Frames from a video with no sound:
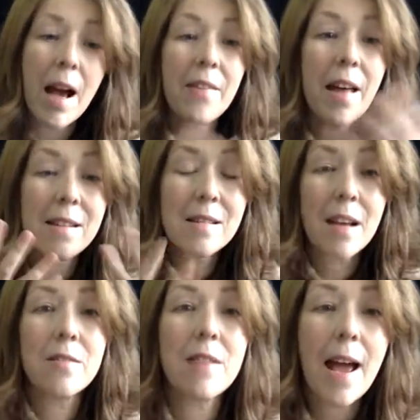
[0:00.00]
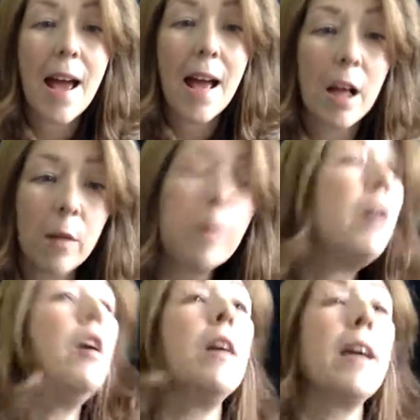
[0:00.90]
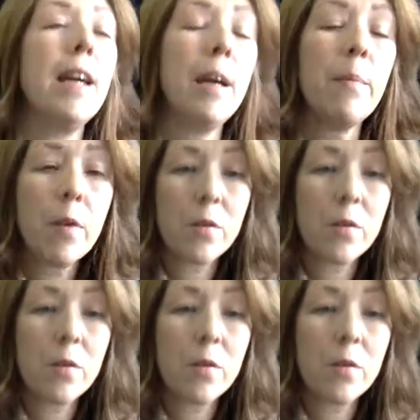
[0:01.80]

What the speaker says: And that's going to help keep